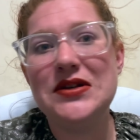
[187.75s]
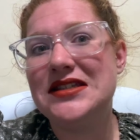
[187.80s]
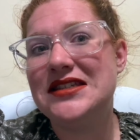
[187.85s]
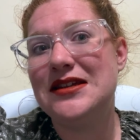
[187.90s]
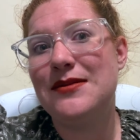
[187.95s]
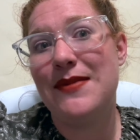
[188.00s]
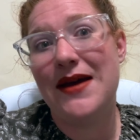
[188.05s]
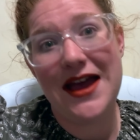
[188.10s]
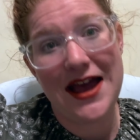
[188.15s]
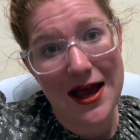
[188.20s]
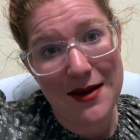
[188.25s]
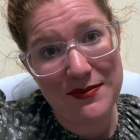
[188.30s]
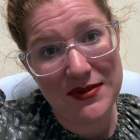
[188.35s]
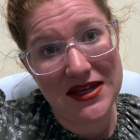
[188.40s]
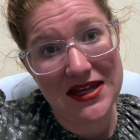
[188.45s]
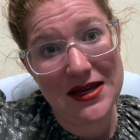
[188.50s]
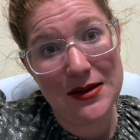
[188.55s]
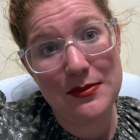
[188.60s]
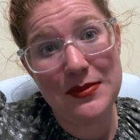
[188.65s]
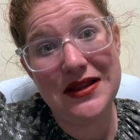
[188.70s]
some
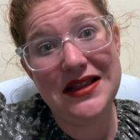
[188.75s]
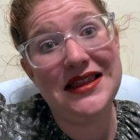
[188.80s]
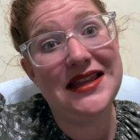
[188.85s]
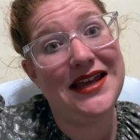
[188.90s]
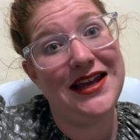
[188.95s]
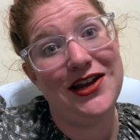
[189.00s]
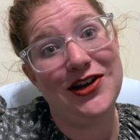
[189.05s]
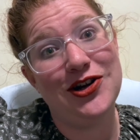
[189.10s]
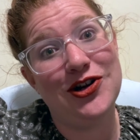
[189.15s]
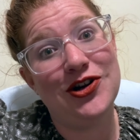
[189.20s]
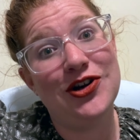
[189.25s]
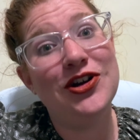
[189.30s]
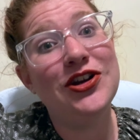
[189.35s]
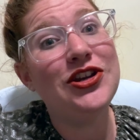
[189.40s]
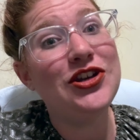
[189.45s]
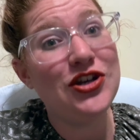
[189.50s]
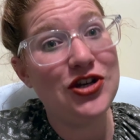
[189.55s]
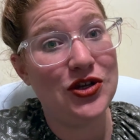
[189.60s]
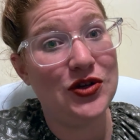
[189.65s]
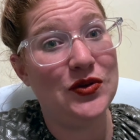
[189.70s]
Happy Planner
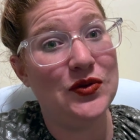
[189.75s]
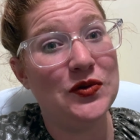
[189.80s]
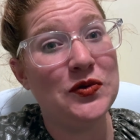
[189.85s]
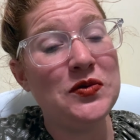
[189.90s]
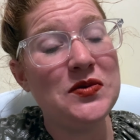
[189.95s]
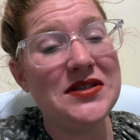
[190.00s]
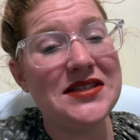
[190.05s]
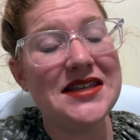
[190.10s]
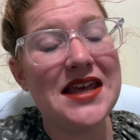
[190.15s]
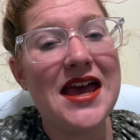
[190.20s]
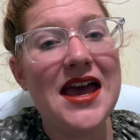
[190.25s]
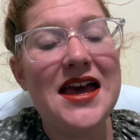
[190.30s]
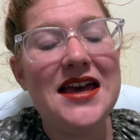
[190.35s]
news.